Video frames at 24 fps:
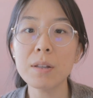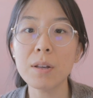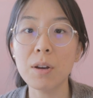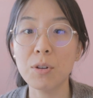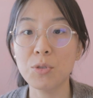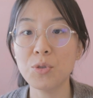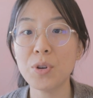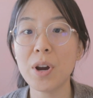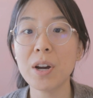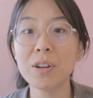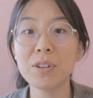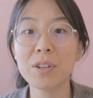
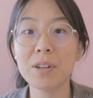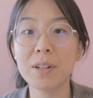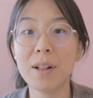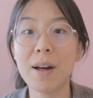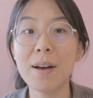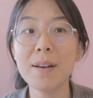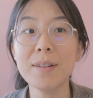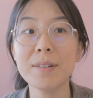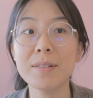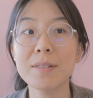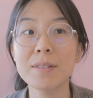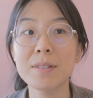attract
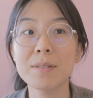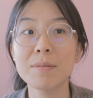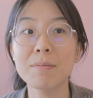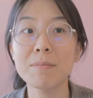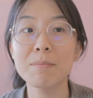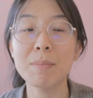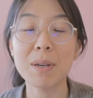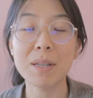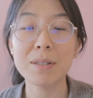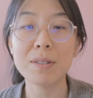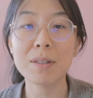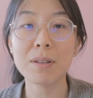clients
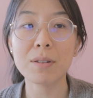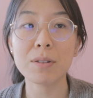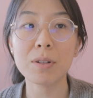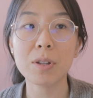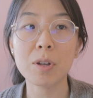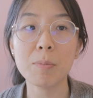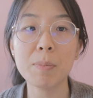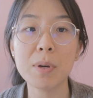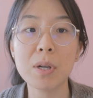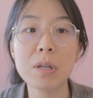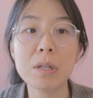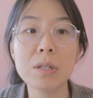
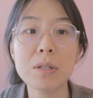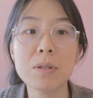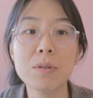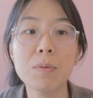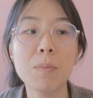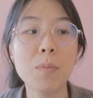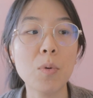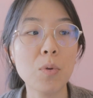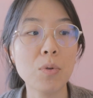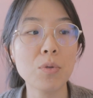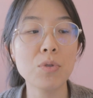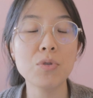basically. Because the
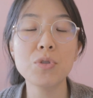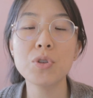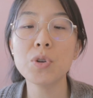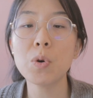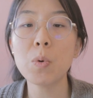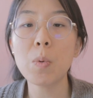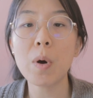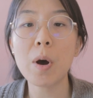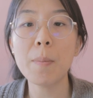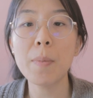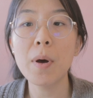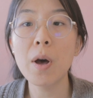more you
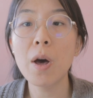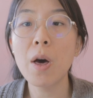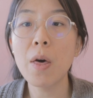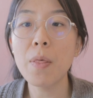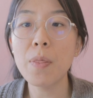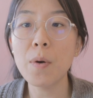show up,